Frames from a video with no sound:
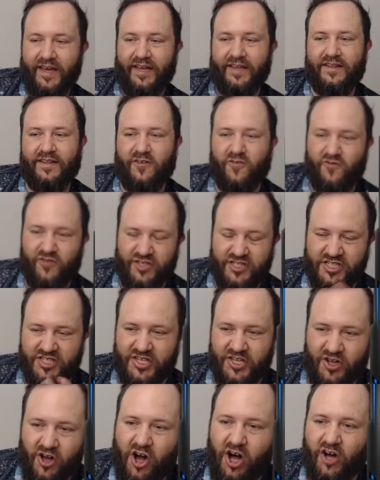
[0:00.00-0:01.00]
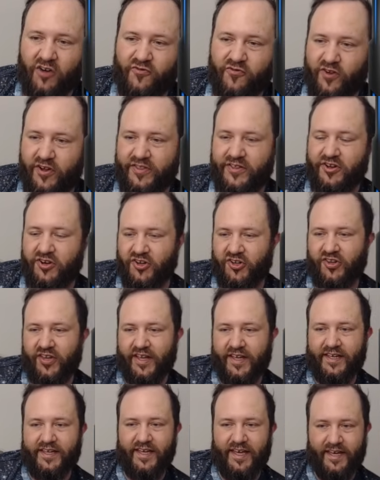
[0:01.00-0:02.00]
And then finishing off with your
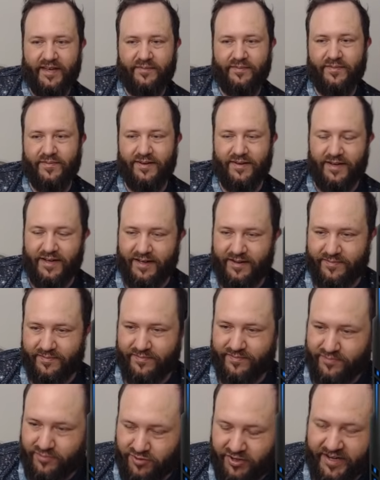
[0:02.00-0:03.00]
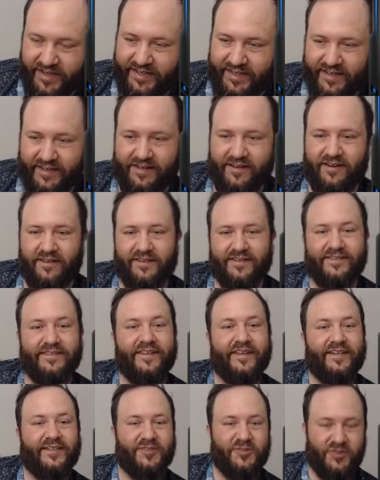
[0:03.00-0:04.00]
late game uh, brainy cards
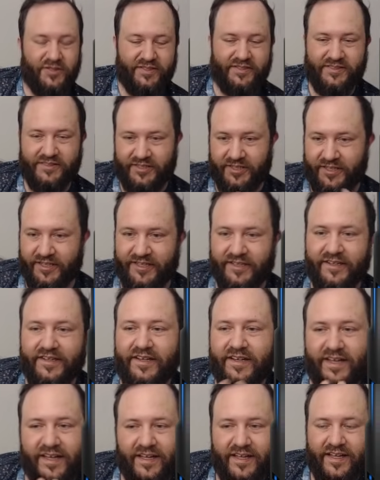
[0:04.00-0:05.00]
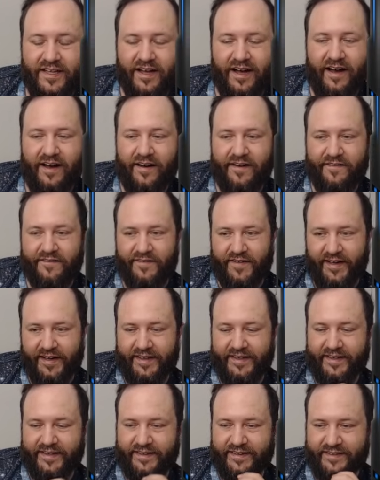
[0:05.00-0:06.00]
like Trickster, uh,
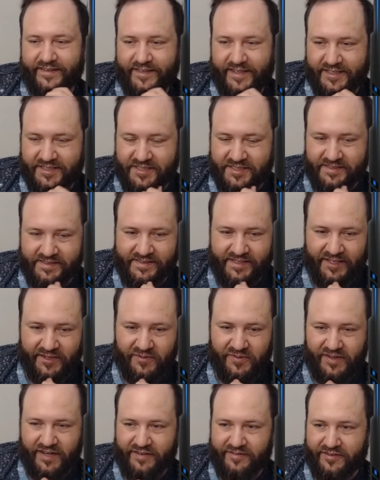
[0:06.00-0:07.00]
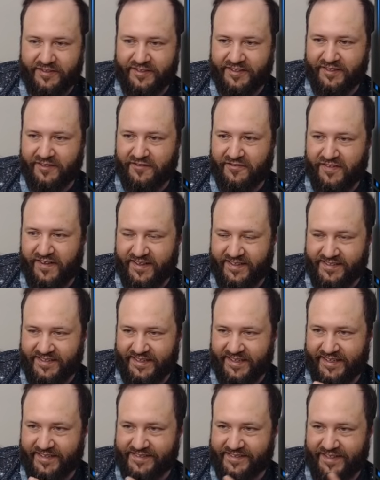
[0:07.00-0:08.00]
Viking, Kitchen Sink, whatever you
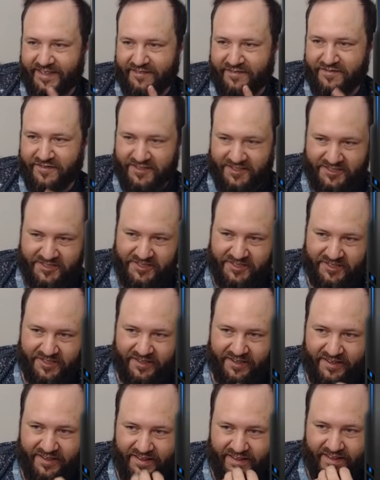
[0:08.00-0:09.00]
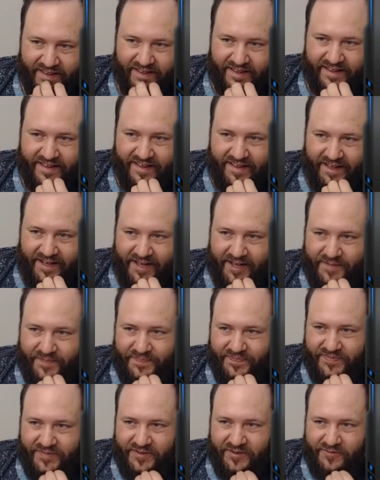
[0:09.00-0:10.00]
fancy as a finisher.
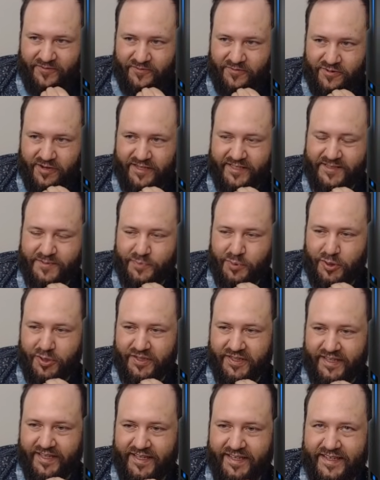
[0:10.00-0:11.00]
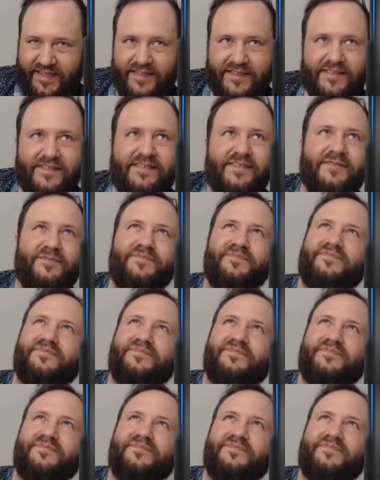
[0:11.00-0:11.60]
Um, Rustbolt is...